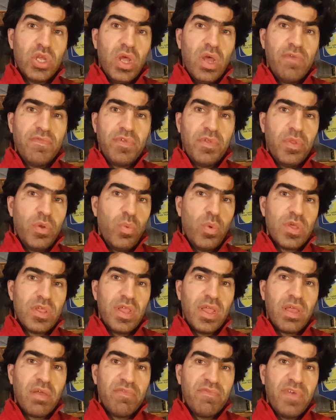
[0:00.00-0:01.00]
After there was
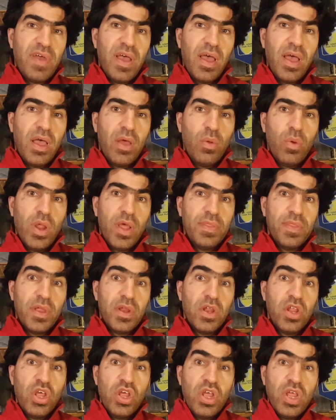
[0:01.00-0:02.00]
like a foul, and
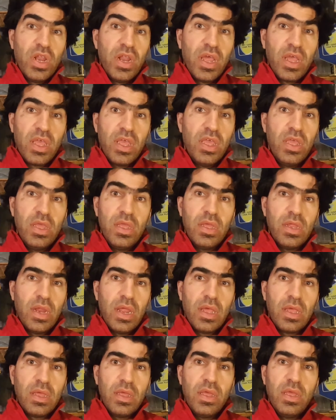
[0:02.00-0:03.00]
then
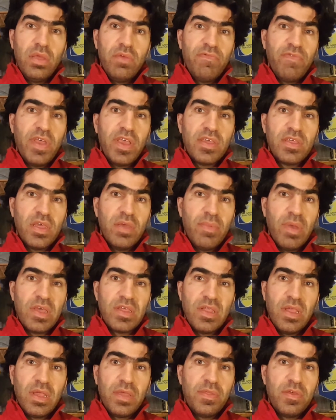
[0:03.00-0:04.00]
he faced him as
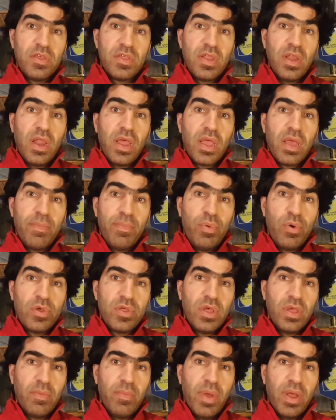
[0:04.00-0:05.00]
like it's like a
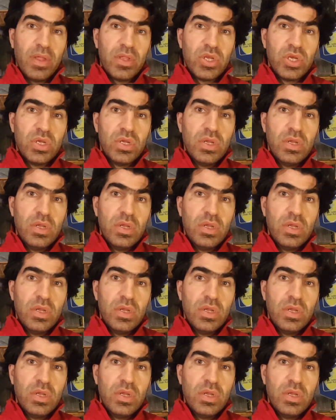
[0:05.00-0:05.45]
boxing match.